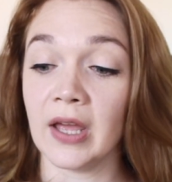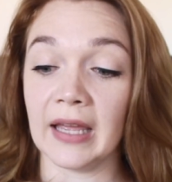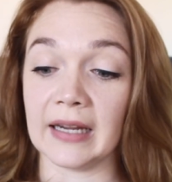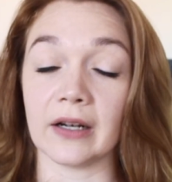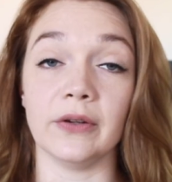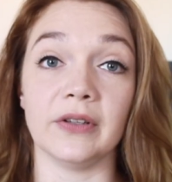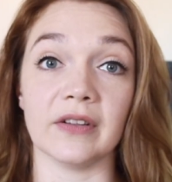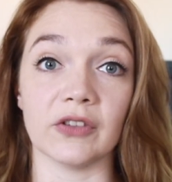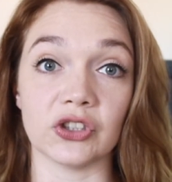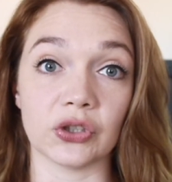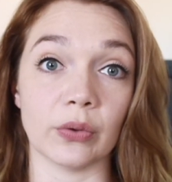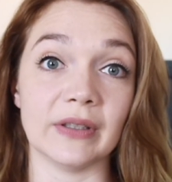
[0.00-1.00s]
including
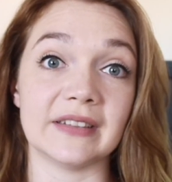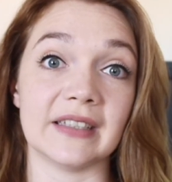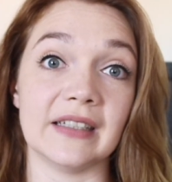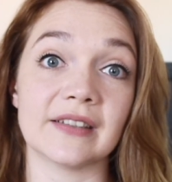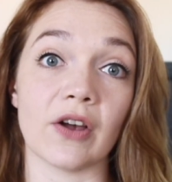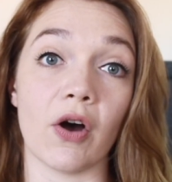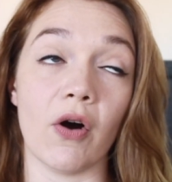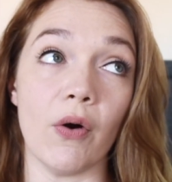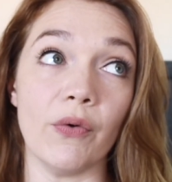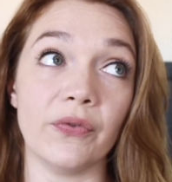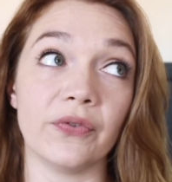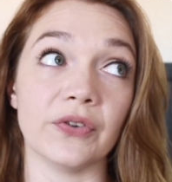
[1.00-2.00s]
the choices
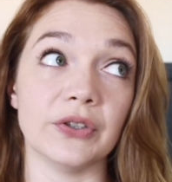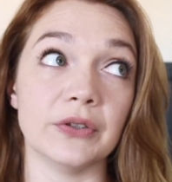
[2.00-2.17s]
of